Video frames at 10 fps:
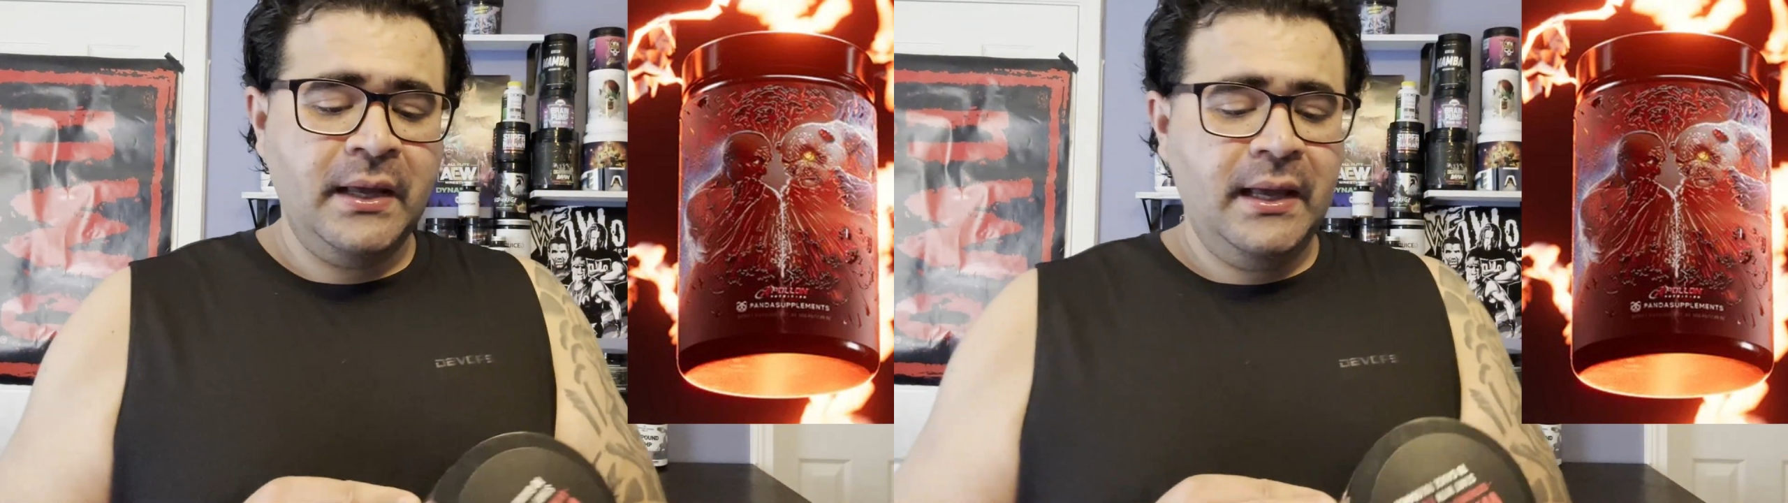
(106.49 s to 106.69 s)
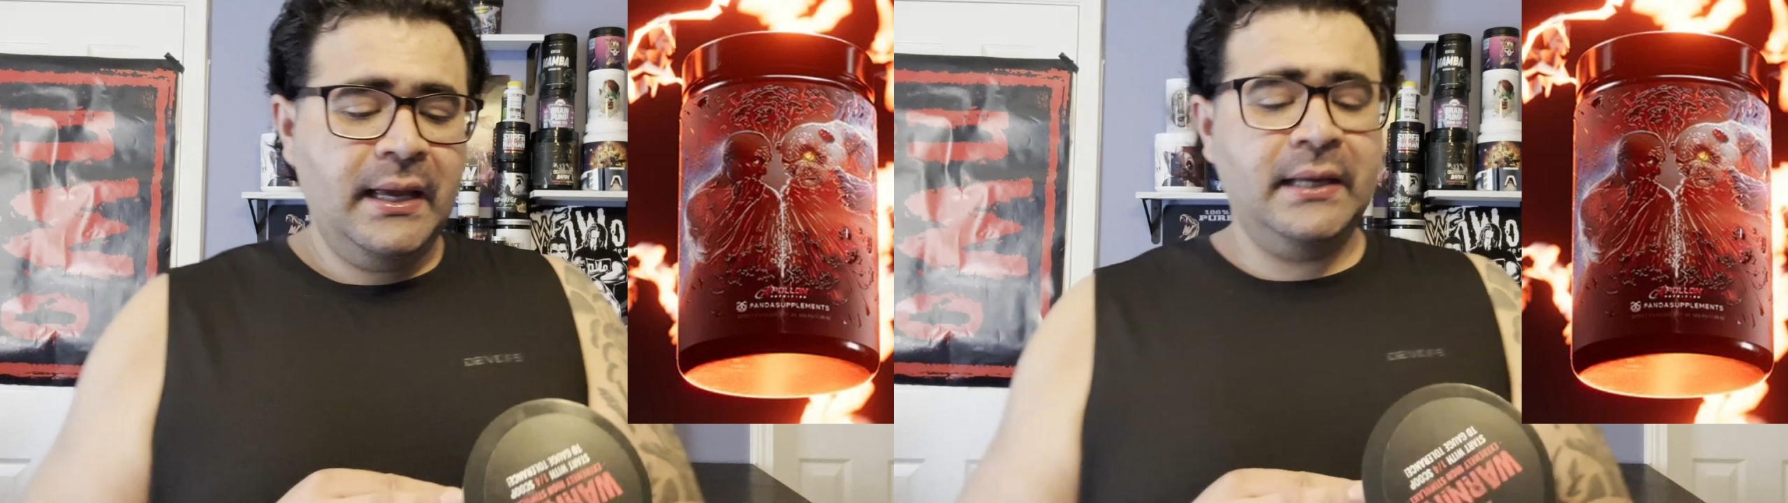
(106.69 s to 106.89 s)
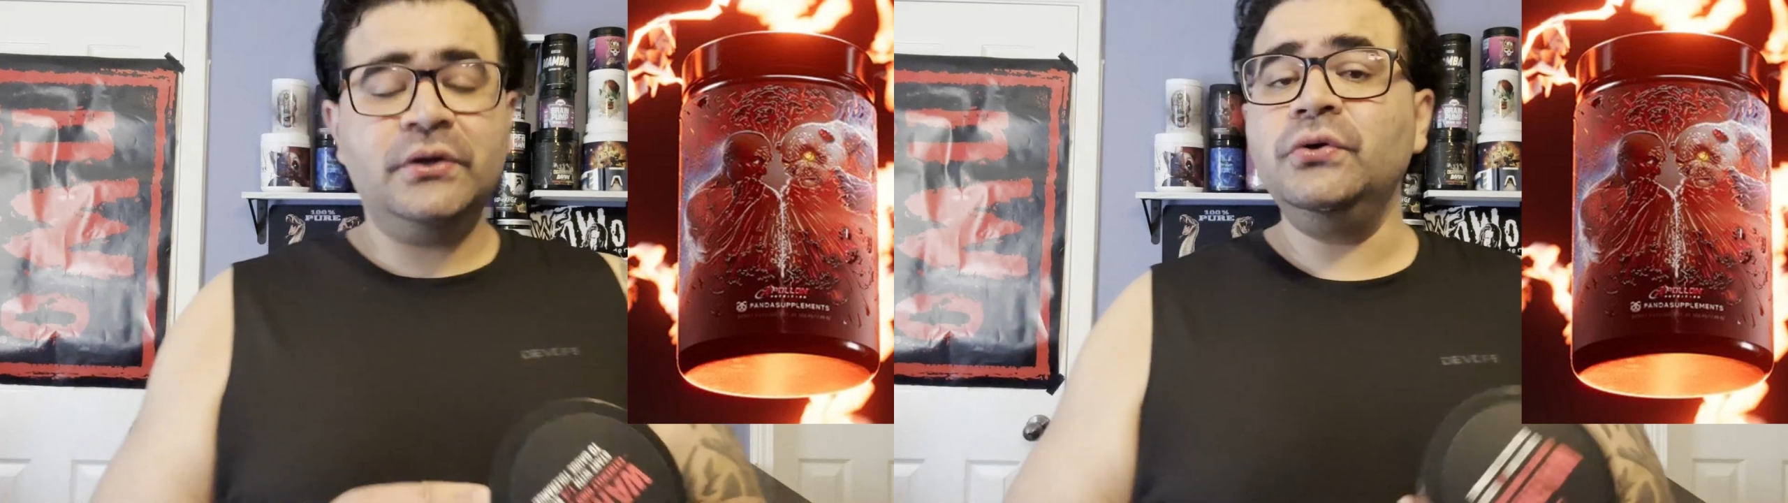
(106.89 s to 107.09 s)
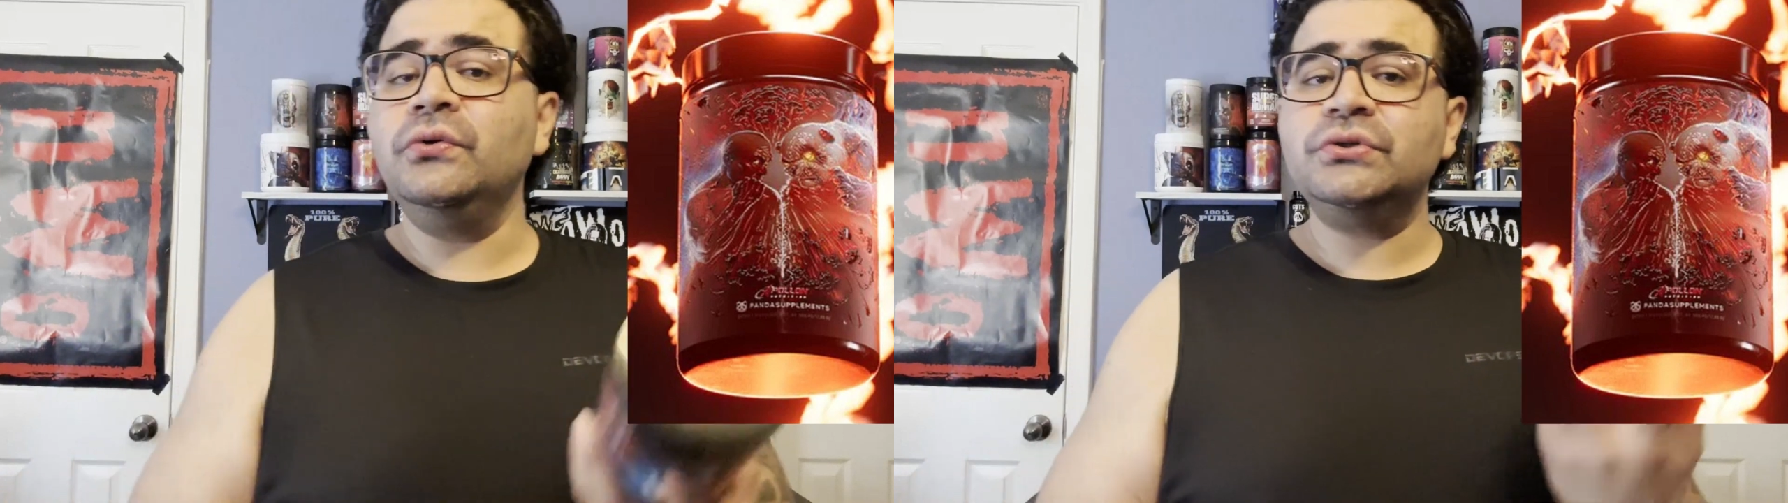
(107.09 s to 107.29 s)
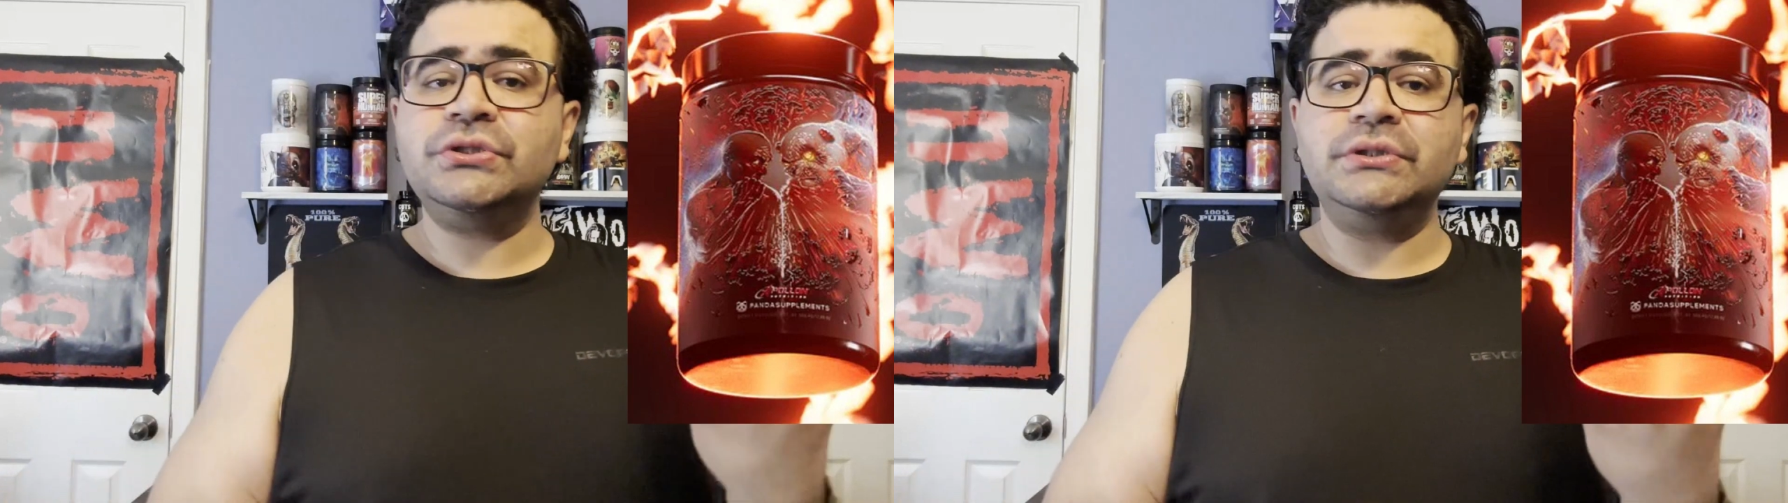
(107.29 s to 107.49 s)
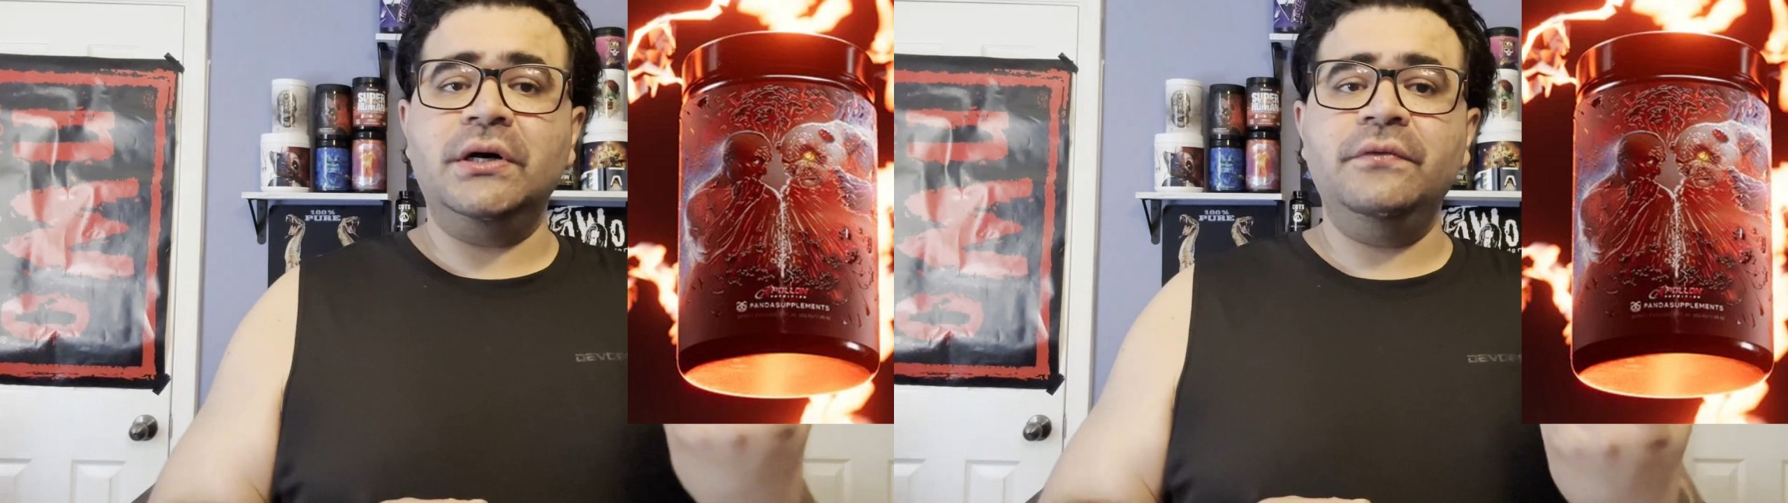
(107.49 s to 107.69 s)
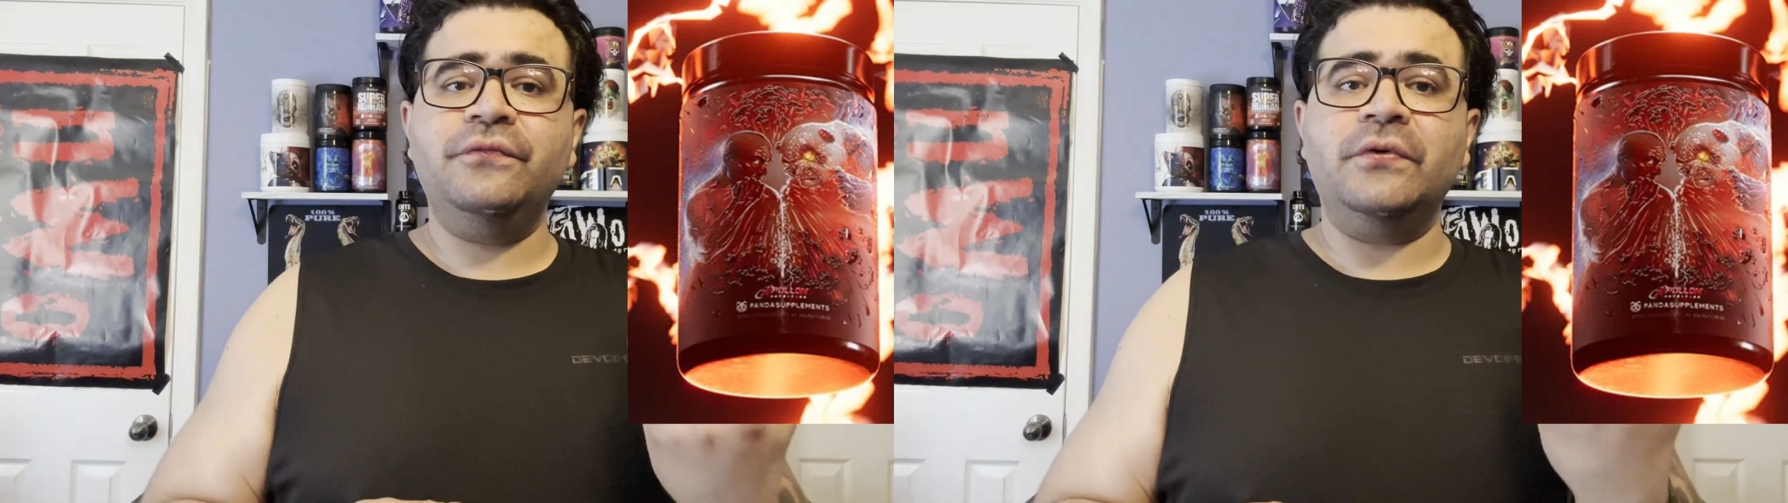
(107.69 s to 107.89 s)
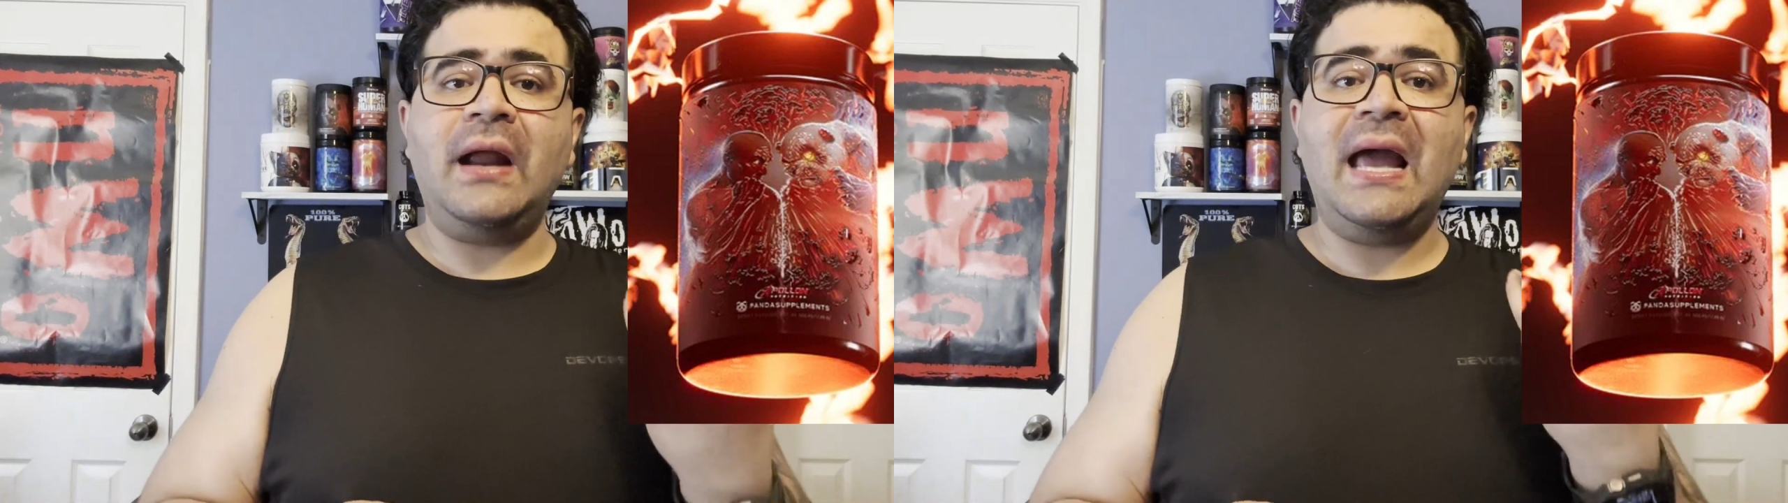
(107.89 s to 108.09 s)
And kudos to them for